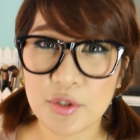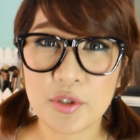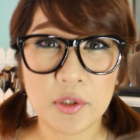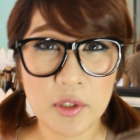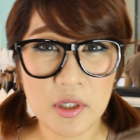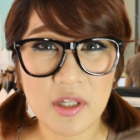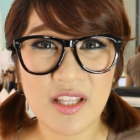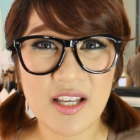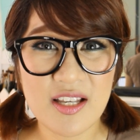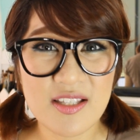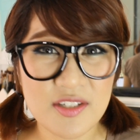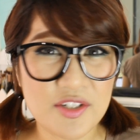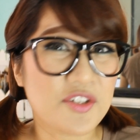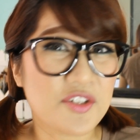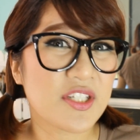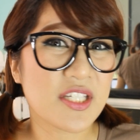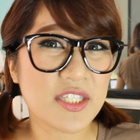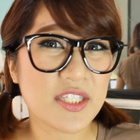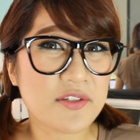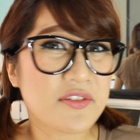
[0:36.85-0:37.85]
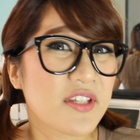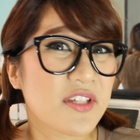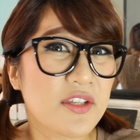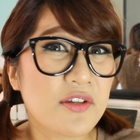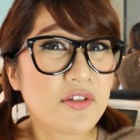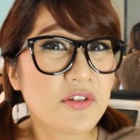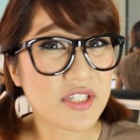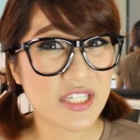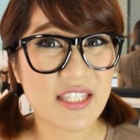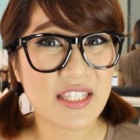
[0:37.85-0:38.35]
your lolas, your titos,
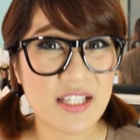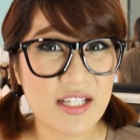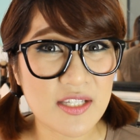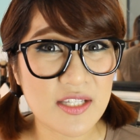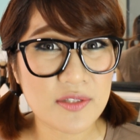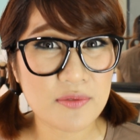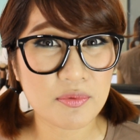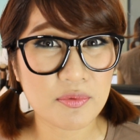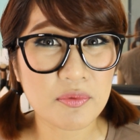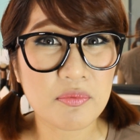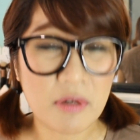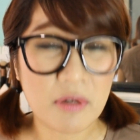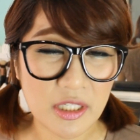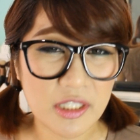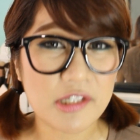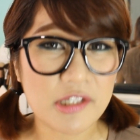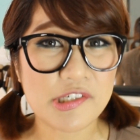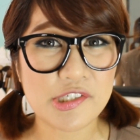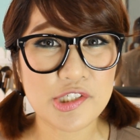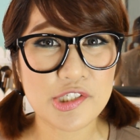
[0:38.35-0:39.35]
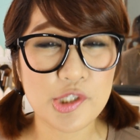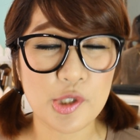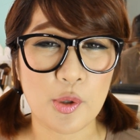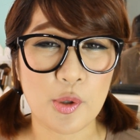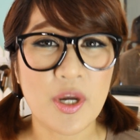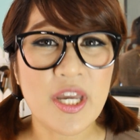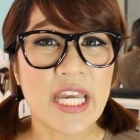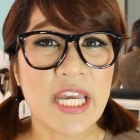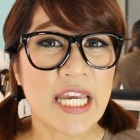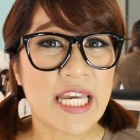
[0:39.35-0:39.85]
and your titas would want you to
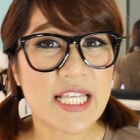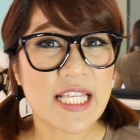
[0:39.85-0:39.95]
do.